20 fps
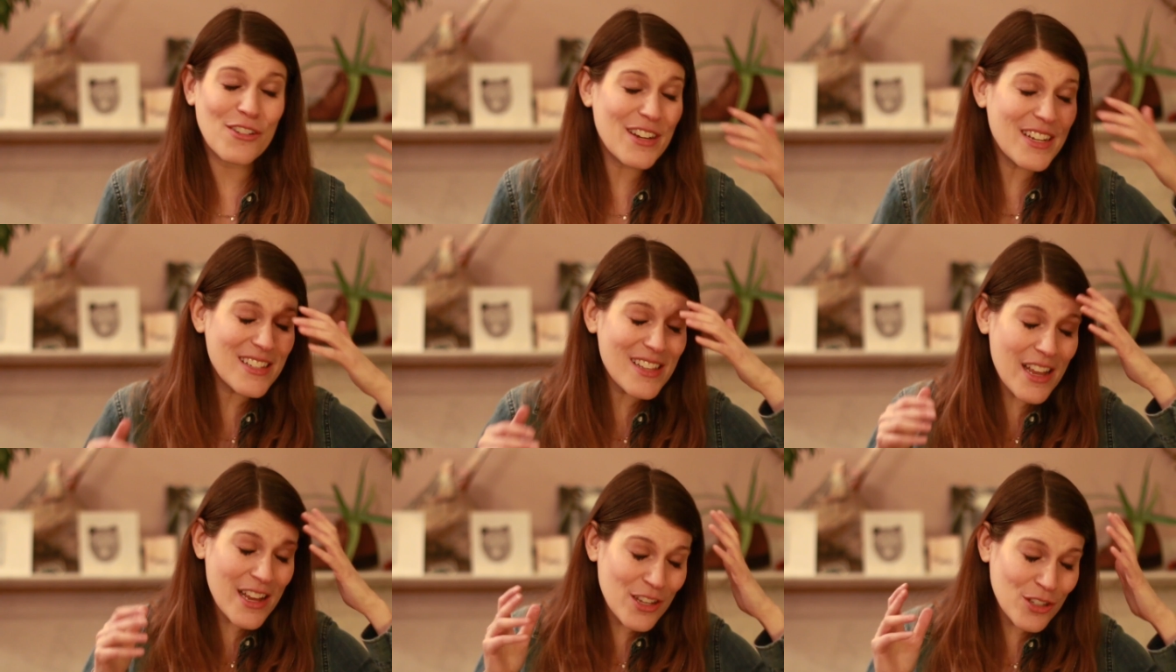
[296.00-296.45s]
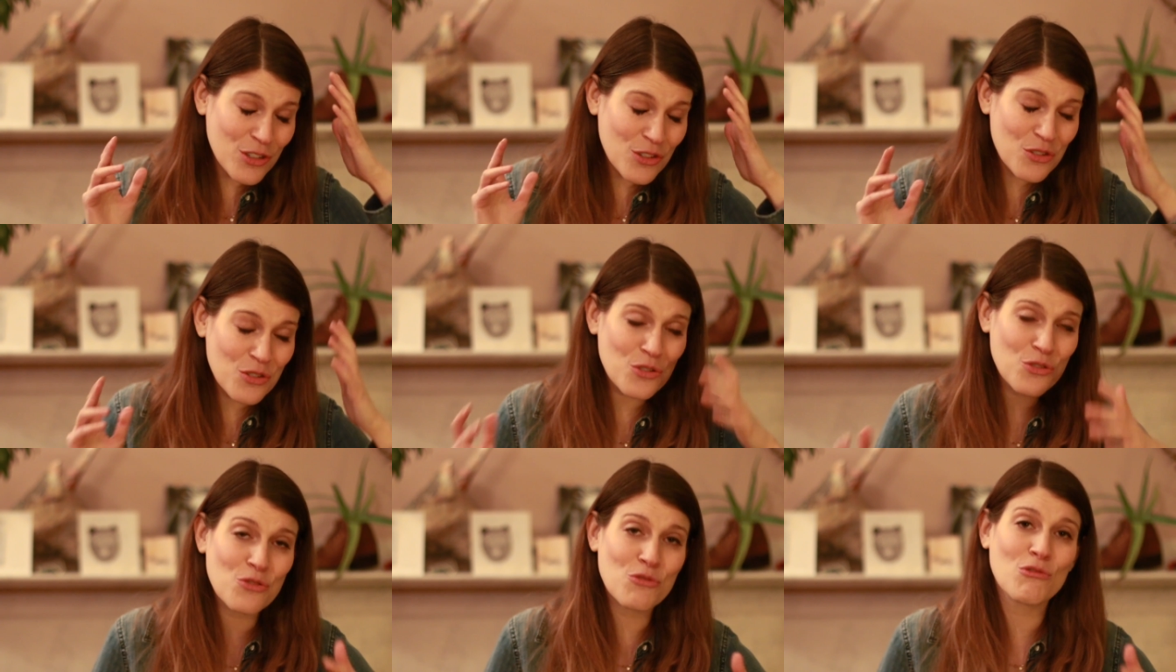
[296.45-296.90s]
There is a
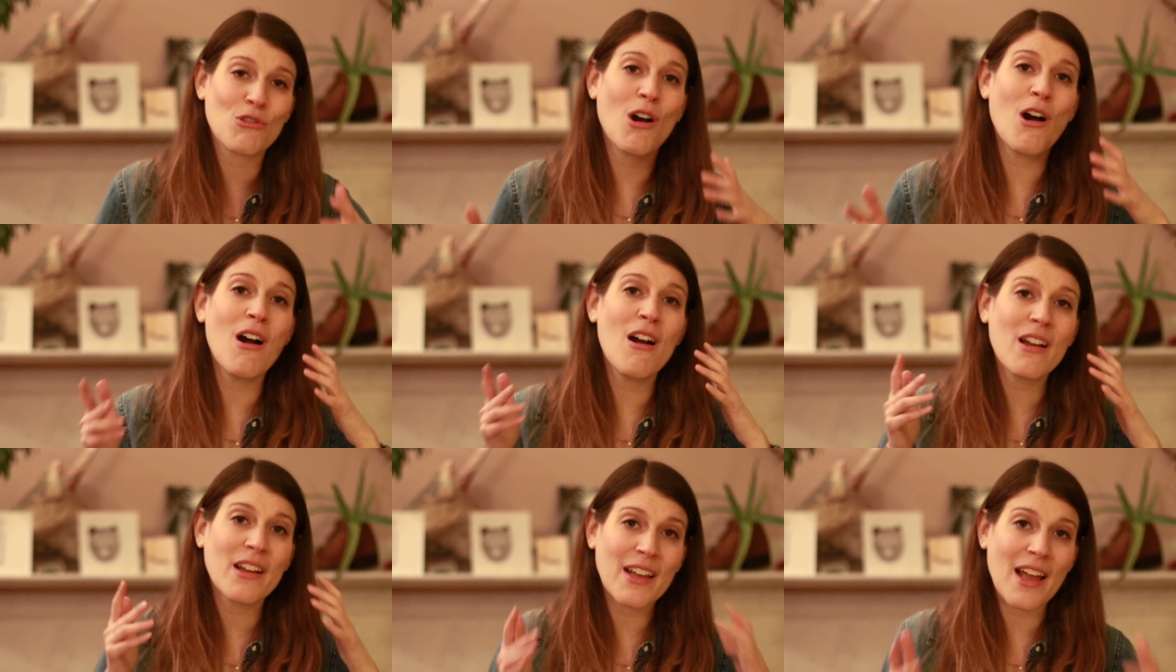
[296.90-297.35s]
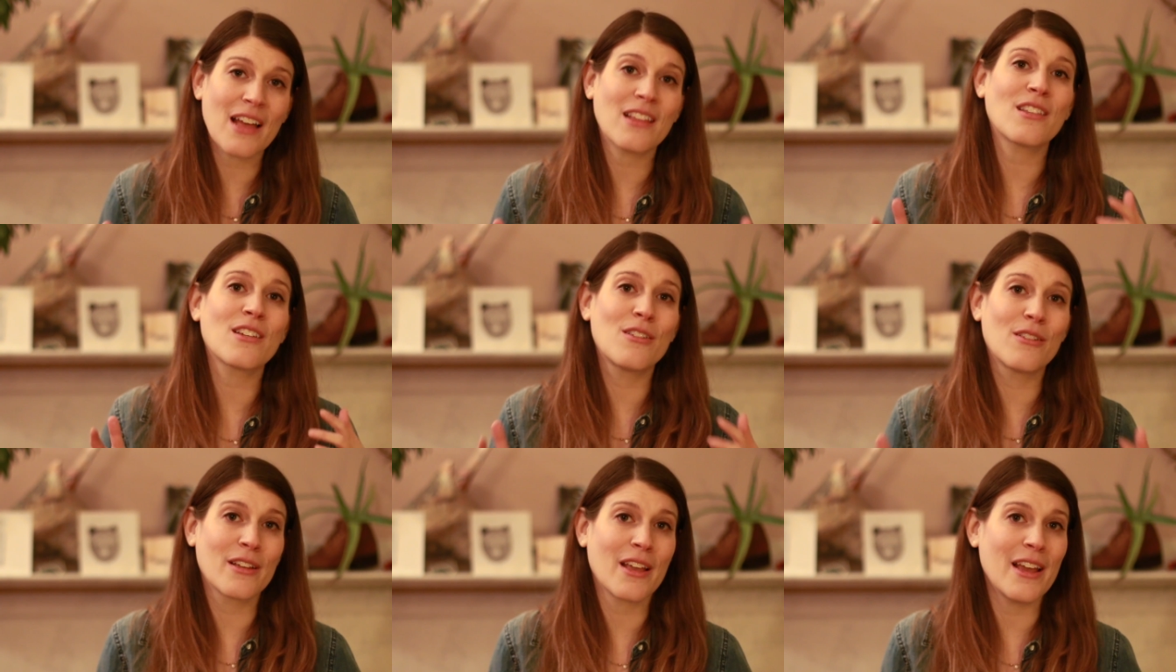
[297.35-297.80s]
strong
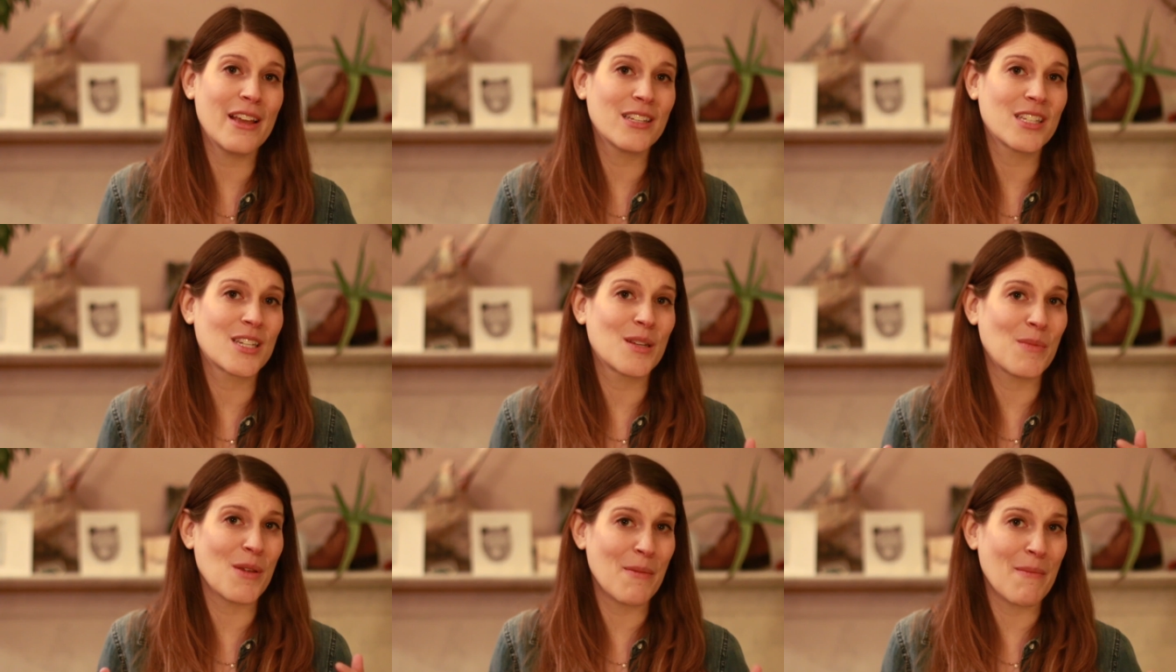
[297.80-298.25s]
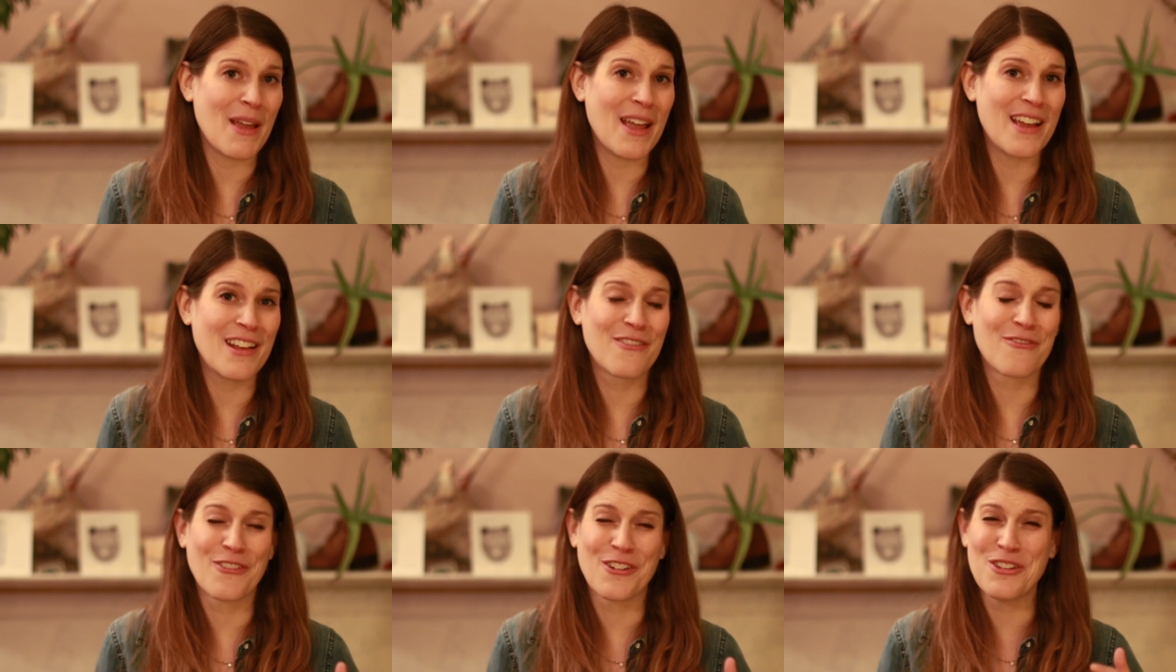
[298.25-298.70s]
ethical case to be
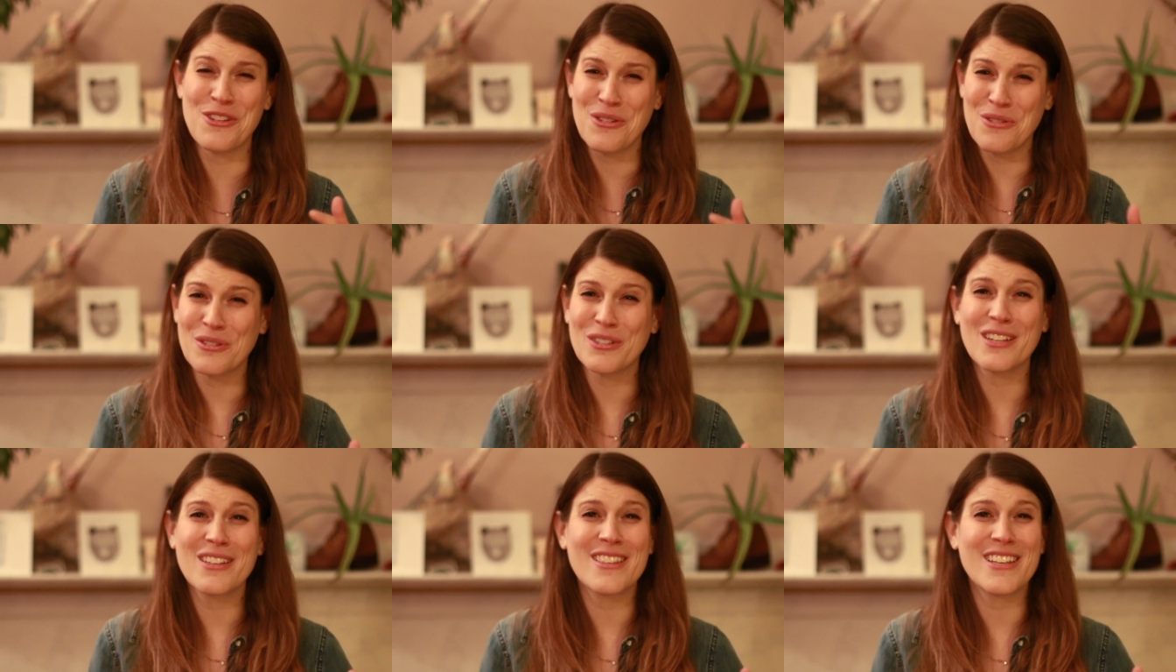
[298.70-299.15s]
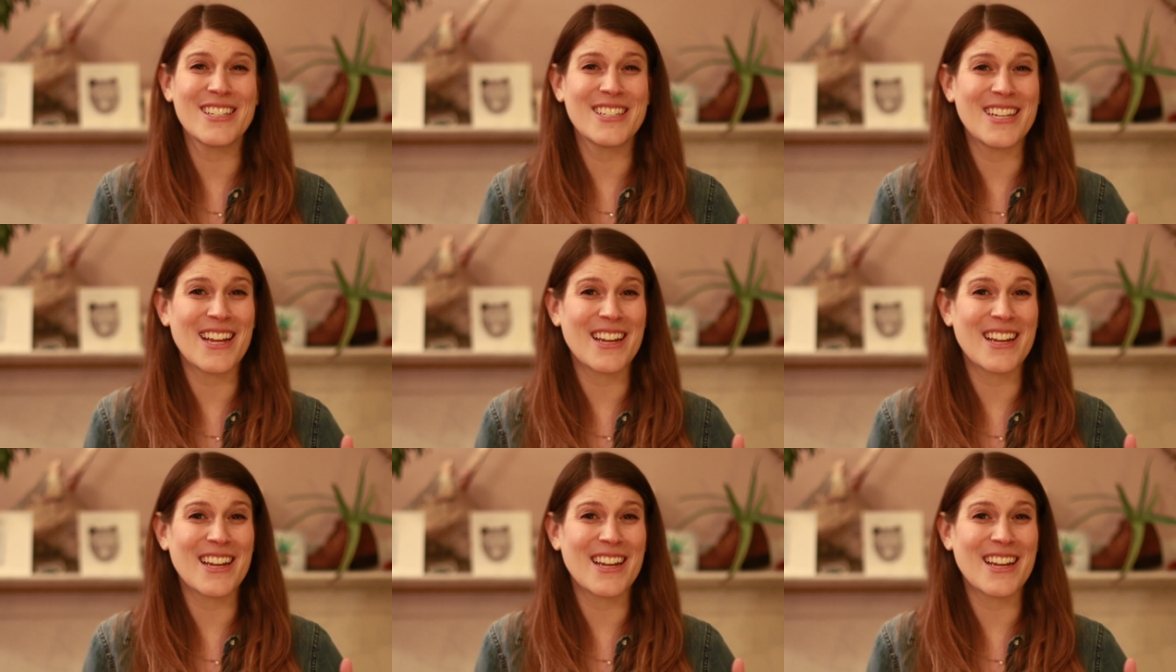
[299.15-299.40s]
made for using this